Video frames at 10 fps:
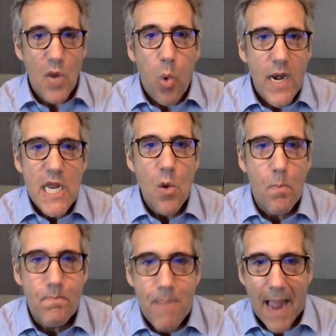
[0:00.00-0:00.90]
What are
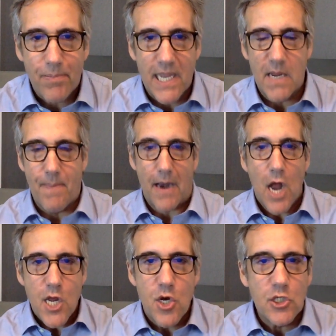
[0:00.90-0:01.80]
you babbling
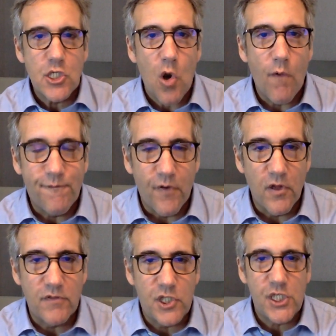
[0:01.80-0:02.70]
about? You're so
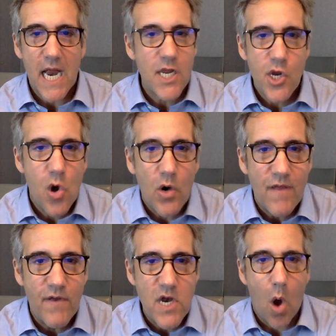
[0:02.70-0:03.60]
full of shit, you don't
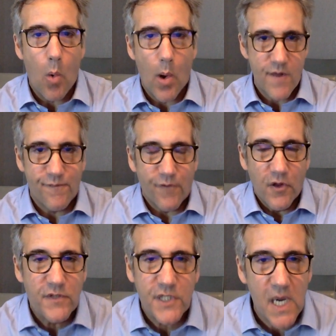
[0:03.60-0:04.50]
even know what you're
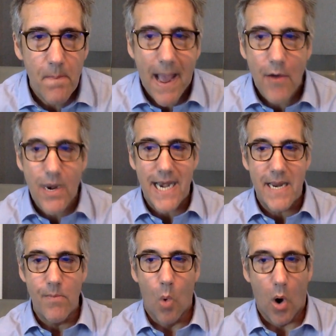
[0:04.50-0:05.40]
full of shit about
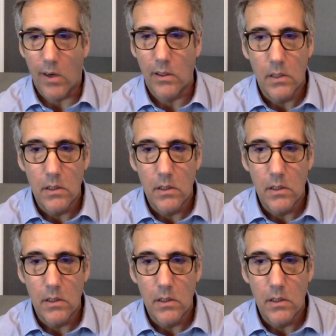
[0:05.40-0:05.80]
anymore.